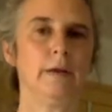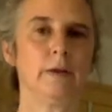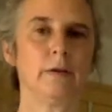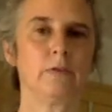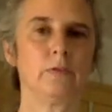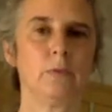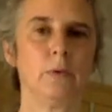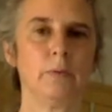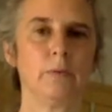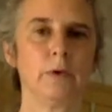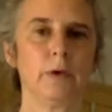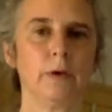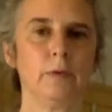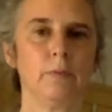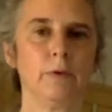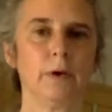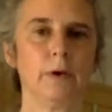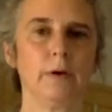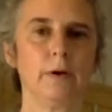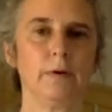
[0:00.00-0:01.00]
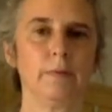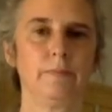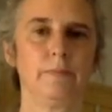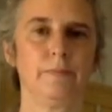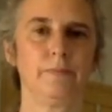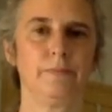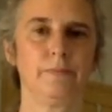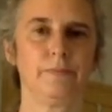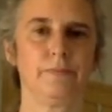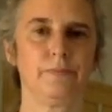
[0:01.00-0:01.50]
So we're going to bring our
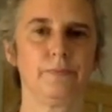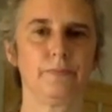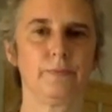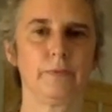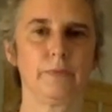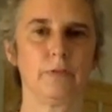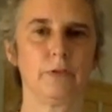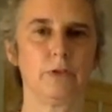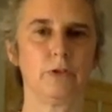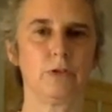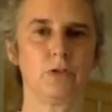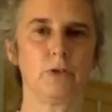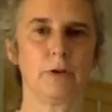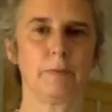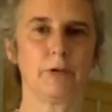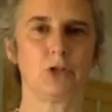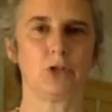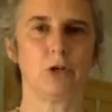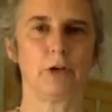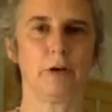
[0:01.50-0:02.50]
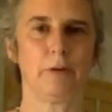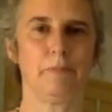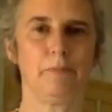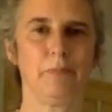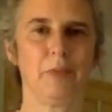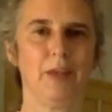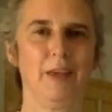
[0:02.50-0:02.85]
shirt up.